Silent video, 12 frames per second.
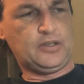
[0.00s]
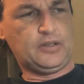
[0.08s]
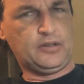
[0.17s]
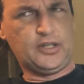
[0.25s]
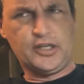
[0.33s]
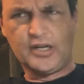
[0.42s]

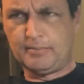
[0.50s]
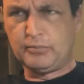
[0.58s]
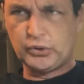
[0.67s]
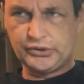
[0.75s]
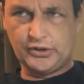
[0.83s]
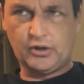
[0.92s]
the
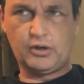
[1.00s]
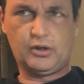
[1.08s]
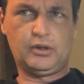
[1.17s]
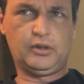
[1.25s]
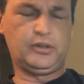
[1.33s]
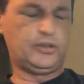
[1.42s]
numbers
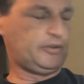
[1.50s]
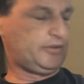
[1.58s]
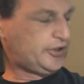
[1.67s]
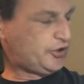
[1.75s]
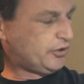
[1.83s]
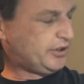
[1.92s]
are
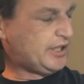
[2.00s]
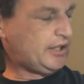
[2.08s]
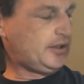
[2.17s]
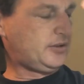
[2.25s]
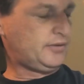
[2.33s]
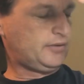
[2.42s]
that you're
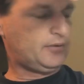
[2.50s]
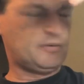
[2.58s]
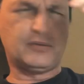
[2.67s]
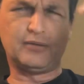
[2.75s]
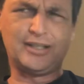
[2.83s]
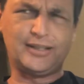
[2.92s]
getting,
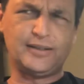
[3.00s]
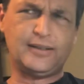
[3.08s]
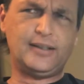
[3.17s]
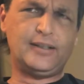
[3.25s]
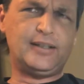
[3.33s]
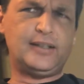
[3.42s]
right?
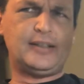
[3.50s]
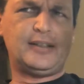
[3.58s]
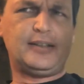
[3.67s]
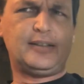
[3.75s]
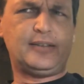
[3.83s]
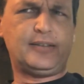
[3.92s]

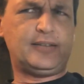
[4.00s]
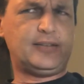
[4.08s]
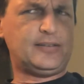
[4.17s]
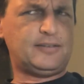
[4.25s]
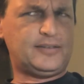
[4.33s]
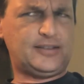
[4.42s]

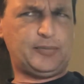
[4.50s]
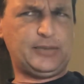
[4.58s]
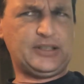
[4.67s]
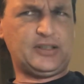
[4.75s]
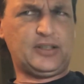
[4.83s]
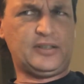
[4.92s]
Does that
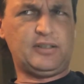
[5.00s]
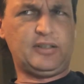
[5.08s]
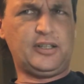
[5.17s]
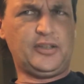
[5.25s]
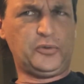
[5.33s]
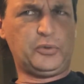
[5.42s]
make sense?
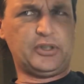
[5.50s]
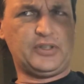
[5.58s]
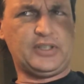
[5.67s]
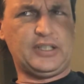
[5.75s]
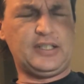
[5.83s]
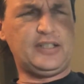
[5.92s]
In other
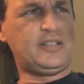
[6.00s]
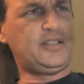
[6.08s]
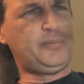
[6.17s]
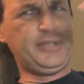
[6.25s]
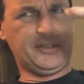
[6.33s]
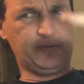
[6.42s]
words, as
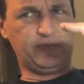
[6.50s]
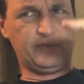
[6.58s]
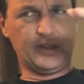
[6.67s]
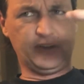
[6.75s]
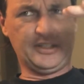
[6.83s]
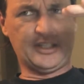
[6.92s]
somebody at the
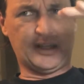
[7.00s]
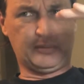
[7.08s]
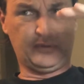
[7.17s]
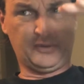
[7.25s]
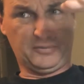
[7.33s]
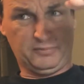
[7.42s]
very top
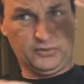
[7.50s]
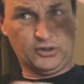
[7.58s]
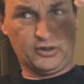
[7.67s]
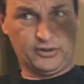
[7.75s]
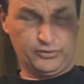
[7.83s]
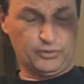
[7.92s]
of a
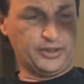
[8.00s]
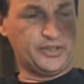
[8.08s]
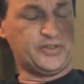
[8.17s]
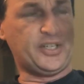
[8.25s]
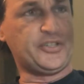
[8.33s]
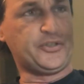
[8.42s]
large
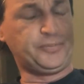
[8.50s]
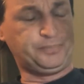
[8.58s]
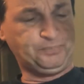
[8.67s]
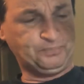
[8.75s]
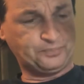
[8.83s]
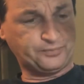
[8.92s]
organization
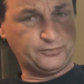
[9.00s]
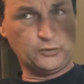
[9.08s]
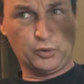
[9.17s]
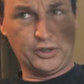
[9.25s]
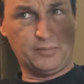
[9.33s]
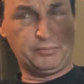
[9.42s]

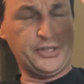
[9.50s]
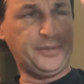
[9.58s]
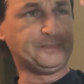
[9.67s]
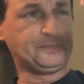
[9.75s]
or company,